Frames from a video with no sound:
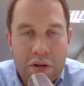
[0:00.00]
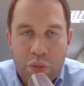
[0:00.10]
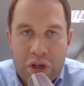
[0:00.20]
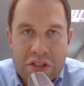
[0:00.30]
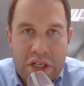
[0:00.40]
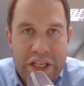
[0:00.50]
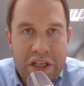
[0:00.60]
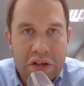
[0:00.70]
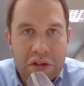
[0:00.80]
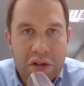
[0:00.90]
what is
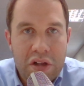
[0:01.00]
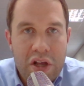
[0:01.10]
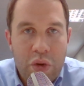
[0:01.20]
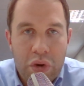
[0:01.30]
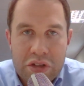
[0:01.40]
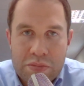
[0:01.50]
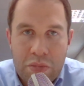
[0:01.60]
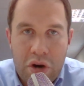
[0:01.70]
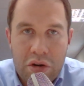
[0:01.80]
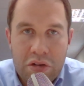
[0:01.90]
legal, what is
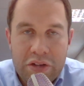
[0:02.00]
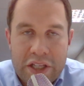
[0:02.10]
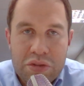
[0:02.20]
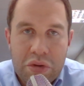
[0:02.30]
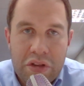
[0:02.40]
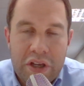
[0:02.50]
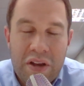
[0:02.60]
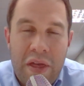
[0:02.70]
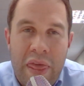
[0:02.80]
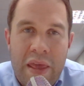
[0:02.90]
moral, that sort of thing.